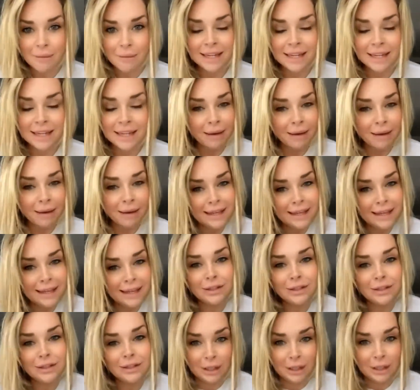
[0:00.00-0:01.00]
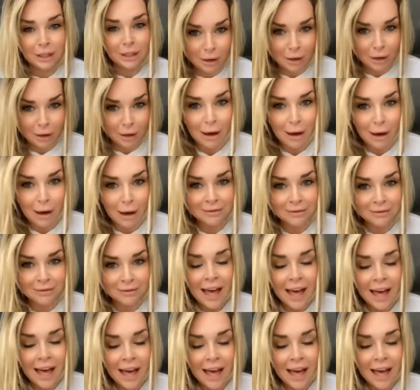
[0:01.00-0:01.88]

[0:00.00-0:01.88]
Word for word: Because my kids are going to grow